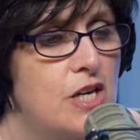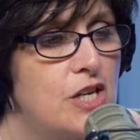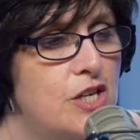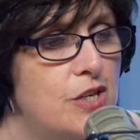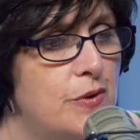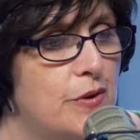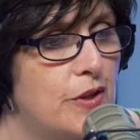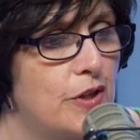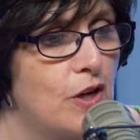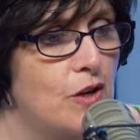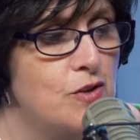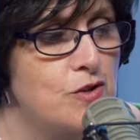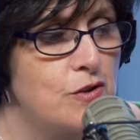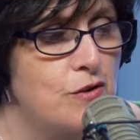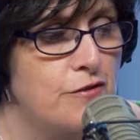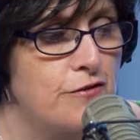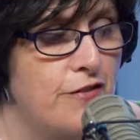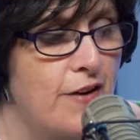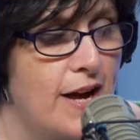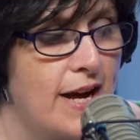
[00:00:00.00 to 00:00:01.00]
You can
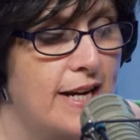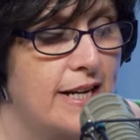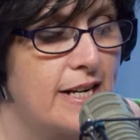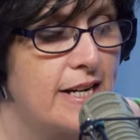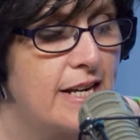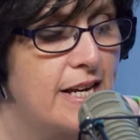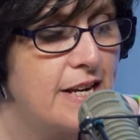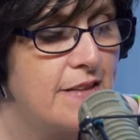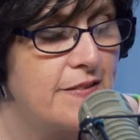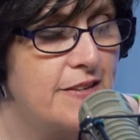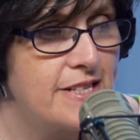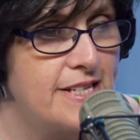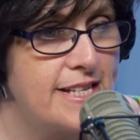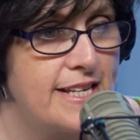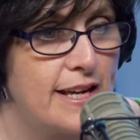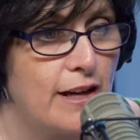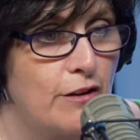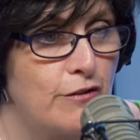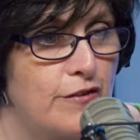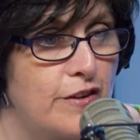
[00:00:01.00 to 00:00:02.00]
also find the
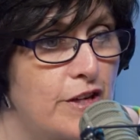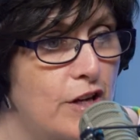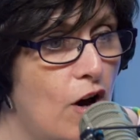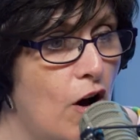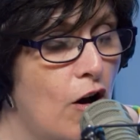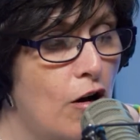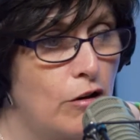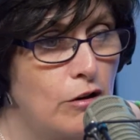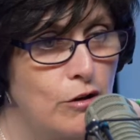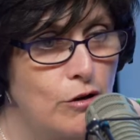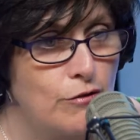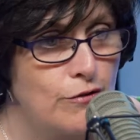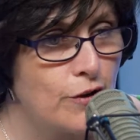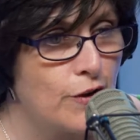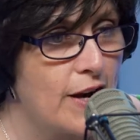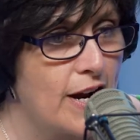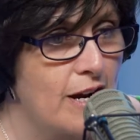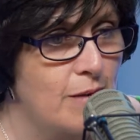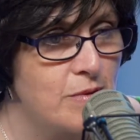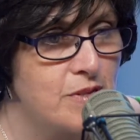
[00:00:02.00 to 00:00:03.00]
TLV all
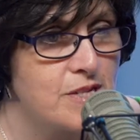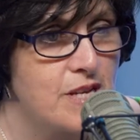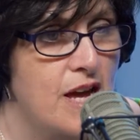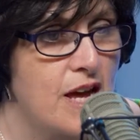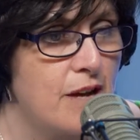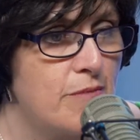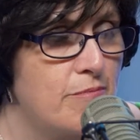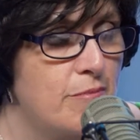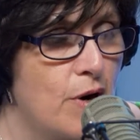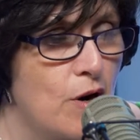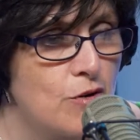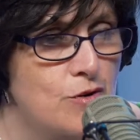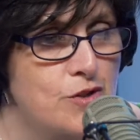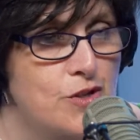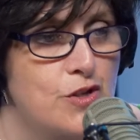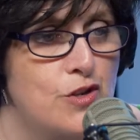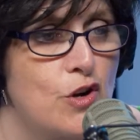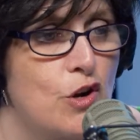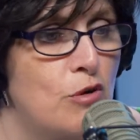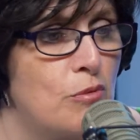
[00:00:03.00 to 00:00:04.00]
over Amazon, Barnes
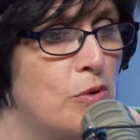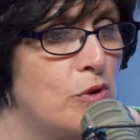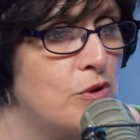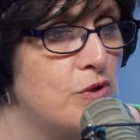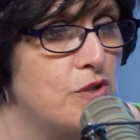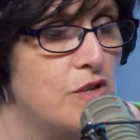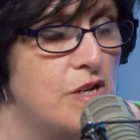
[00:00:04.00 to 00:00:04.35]
& Nobles.